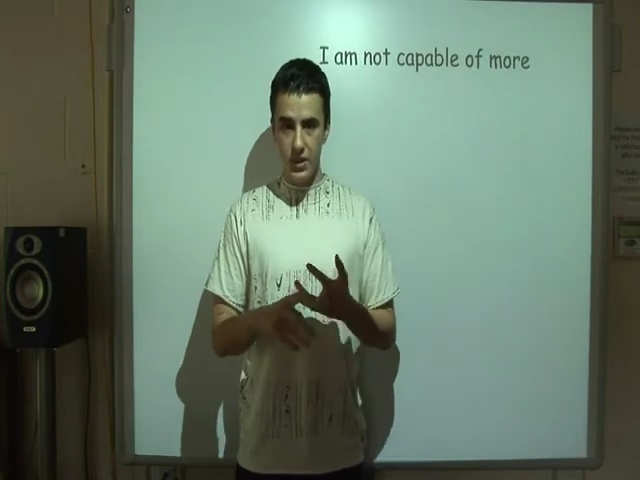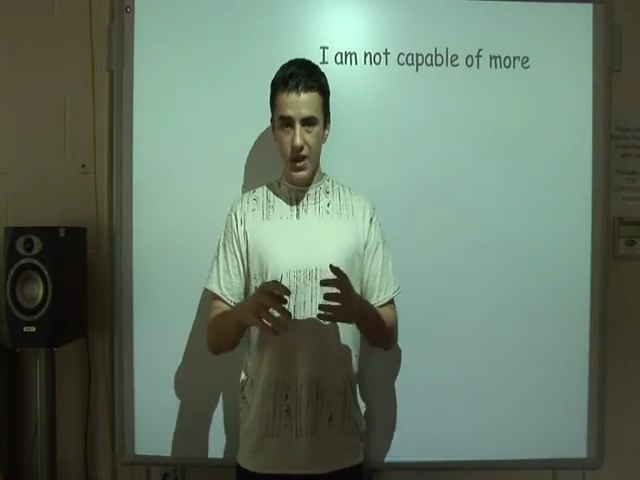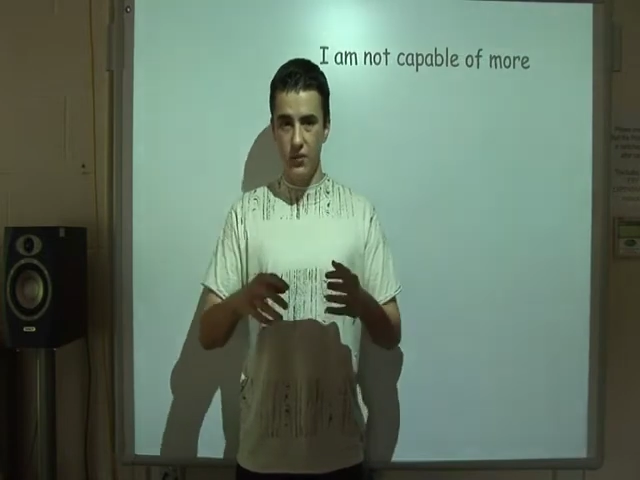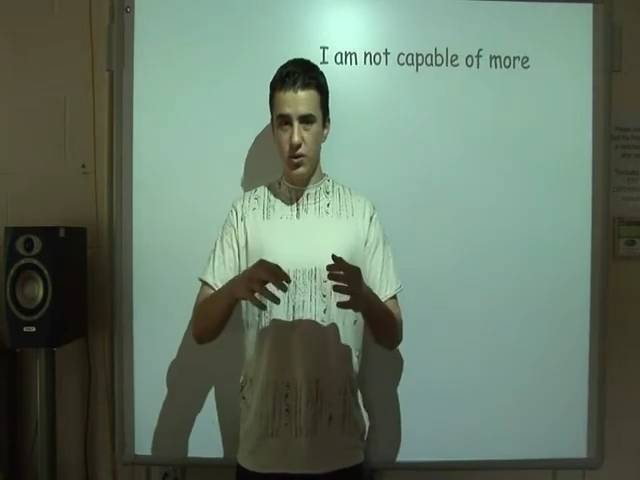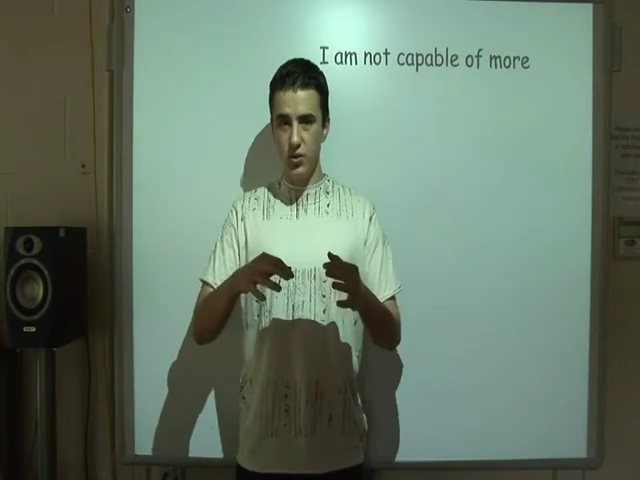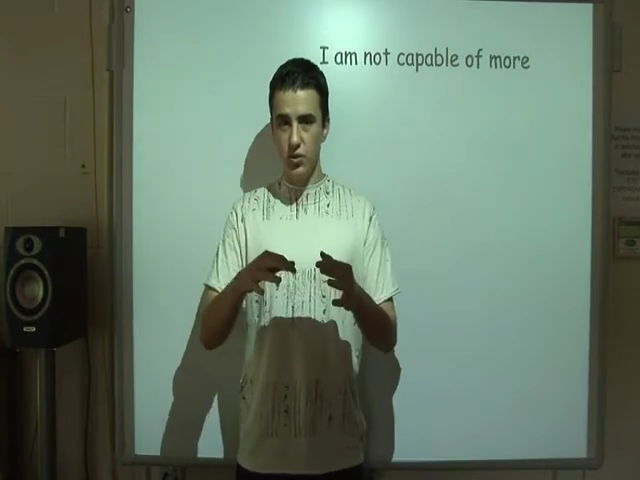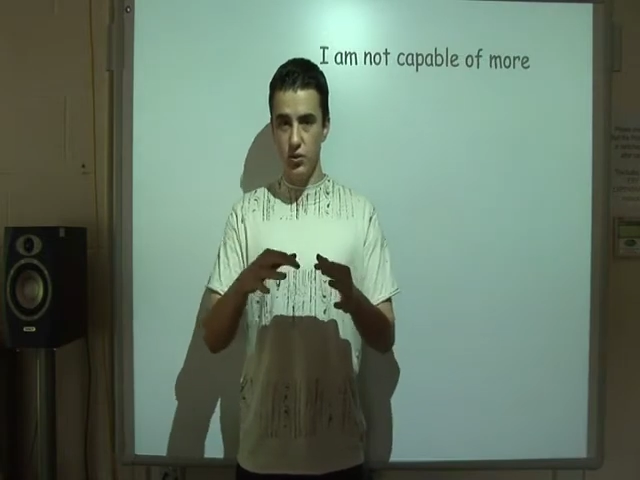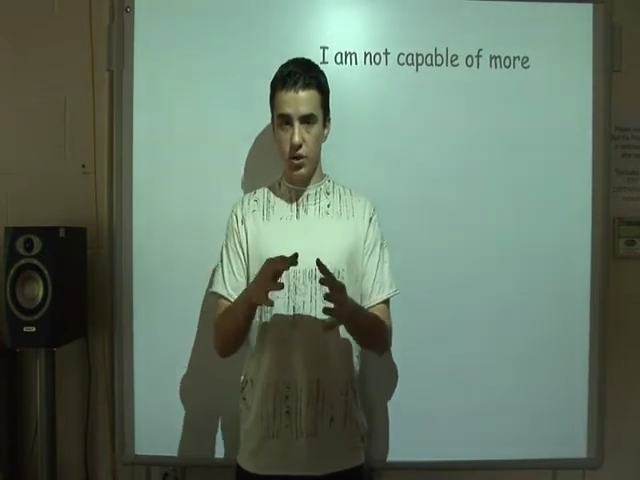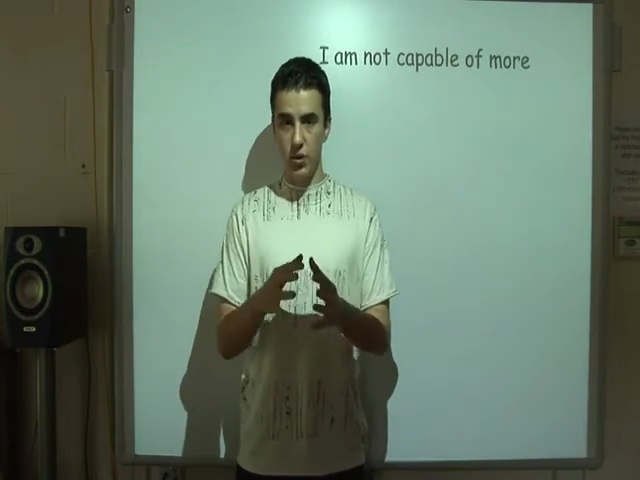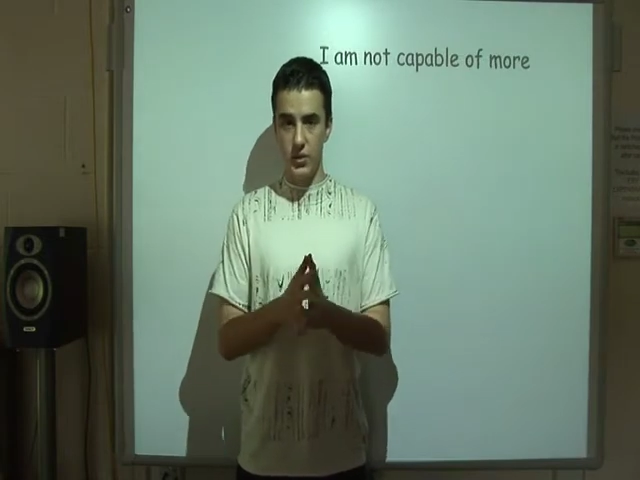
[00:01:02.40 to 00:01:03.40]
if you just
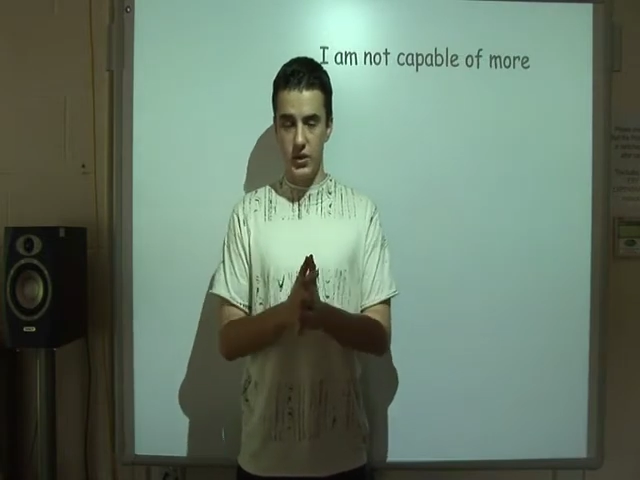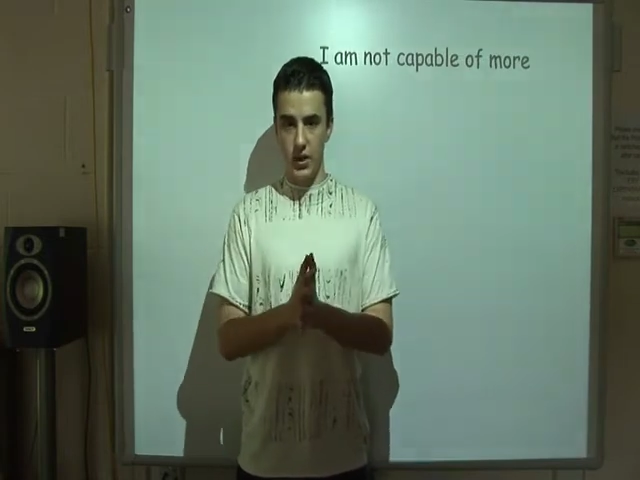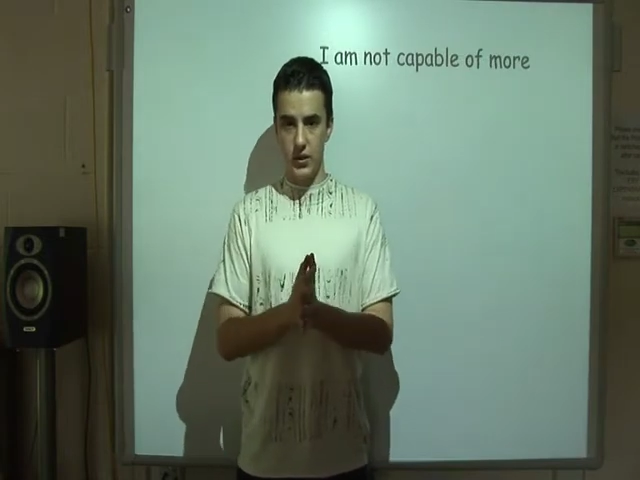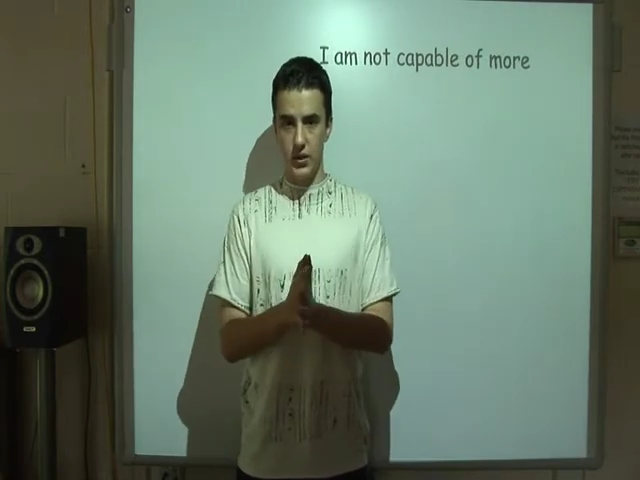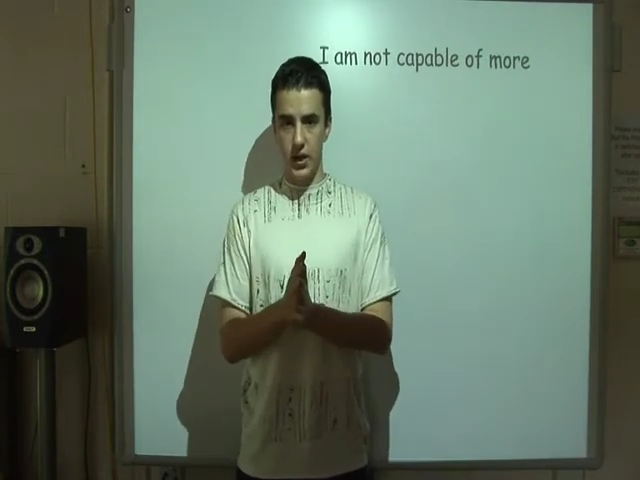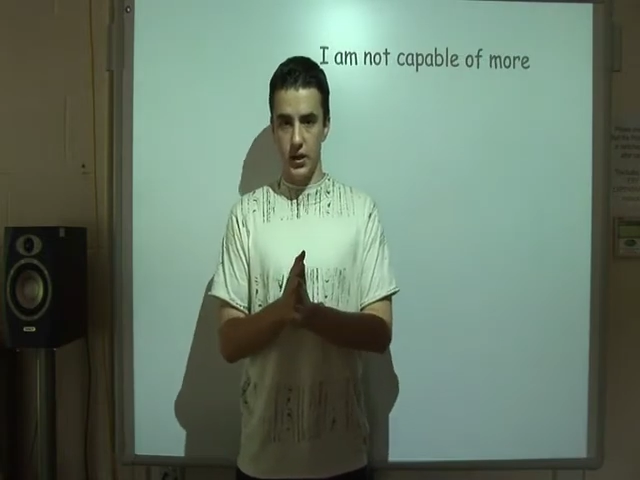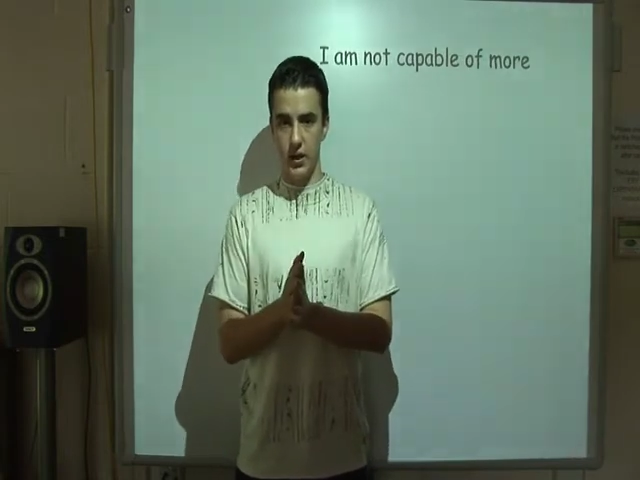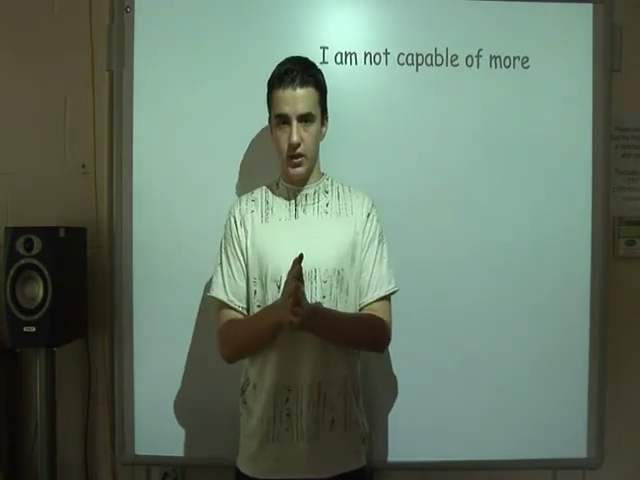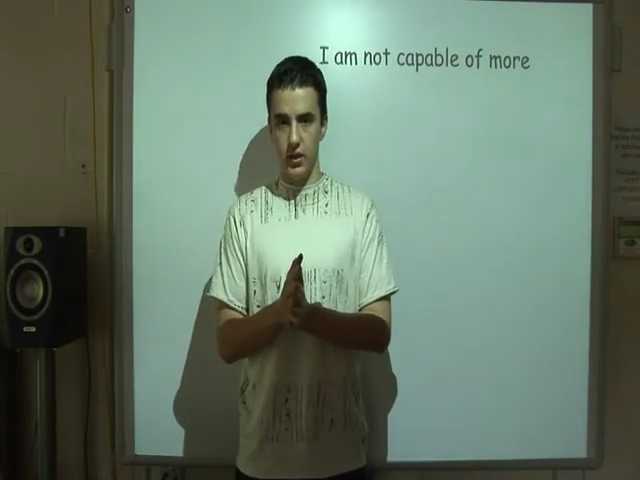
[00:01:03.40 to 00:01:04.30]
use common sense, like